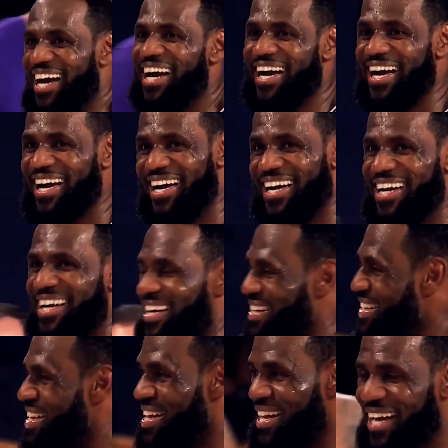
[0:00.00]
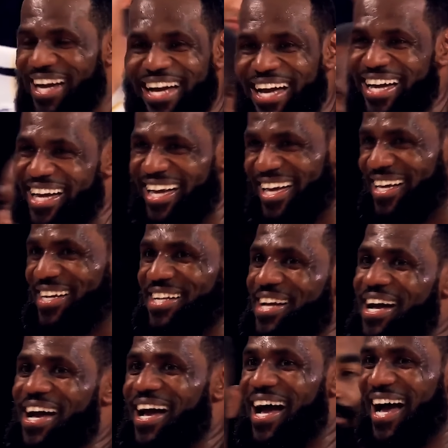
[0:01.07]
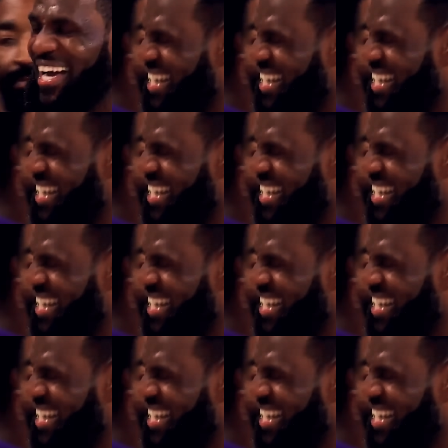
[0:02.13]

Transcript: So let's go on a run. When Baines comes in,